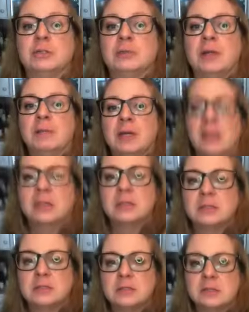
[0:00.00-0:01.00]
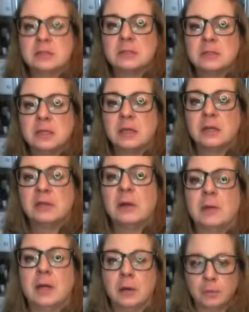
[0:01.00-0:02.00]
Let me see. There we
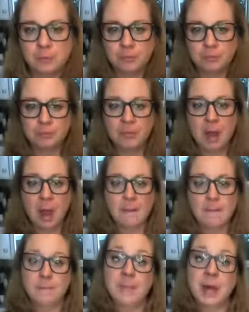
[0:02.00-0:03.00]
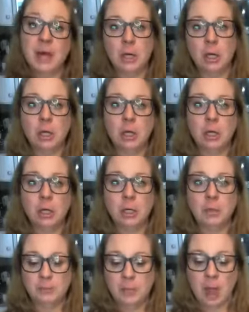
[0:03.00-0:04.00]
go. Better.
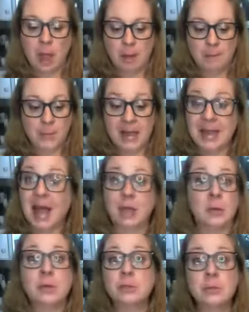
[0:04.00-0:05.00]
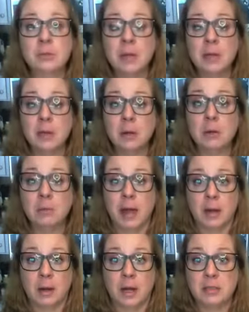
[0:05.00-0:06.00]
But yeah, you can totally make your own pie
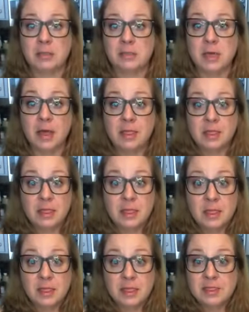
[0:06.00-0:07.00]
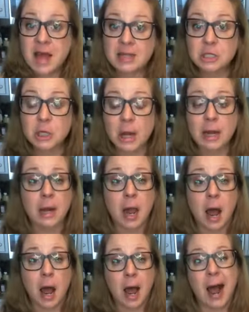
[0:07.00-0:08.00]
crust. That's great.
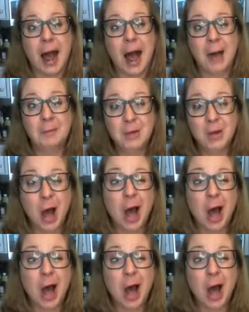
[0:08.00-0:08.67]
I don't know.